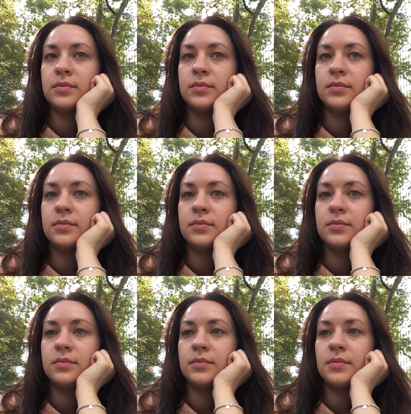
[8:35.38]

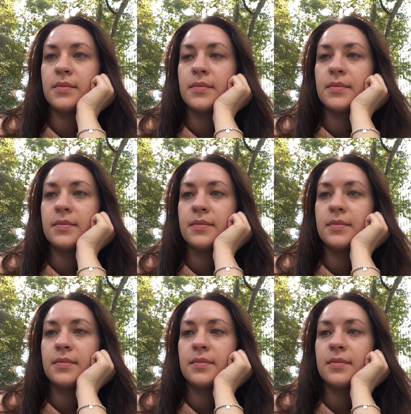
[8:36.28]

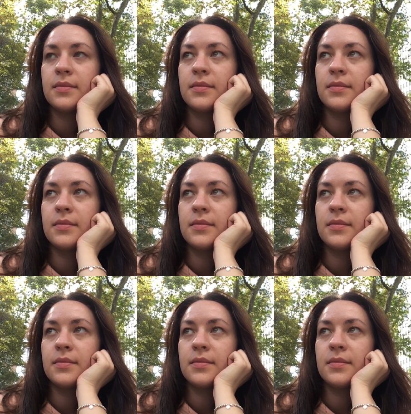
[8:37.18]
Nobody speaks.